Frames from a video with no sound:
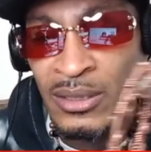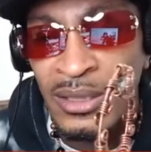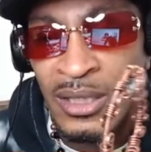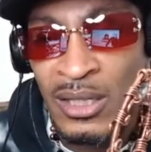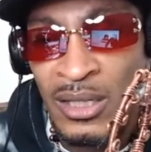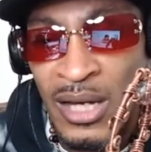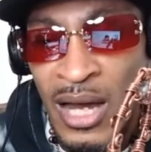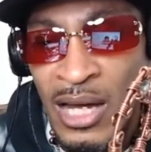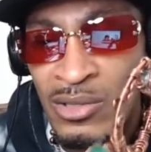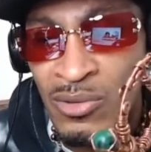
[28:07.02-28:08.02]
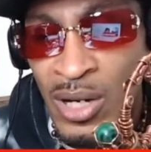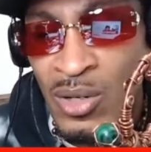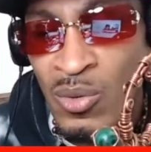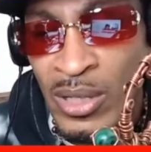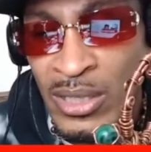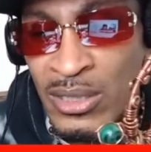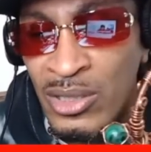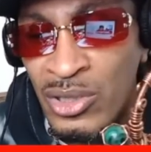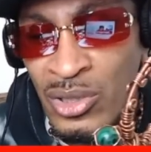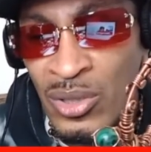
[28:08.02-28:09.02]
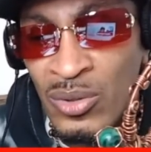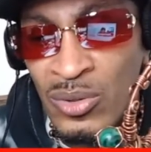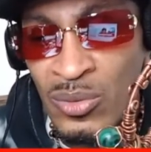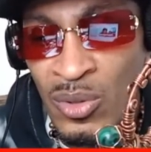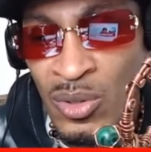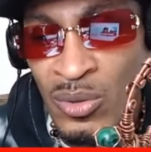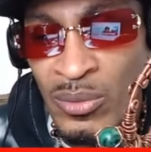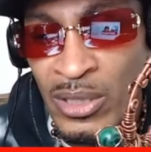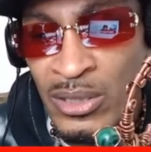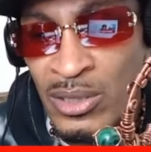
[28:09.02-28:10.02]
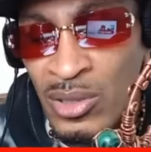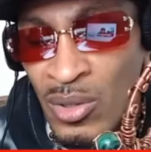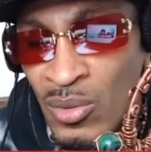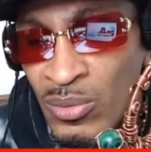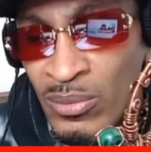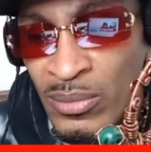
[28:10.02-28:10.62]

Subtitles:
The Ajra Kwesi shows were always dope.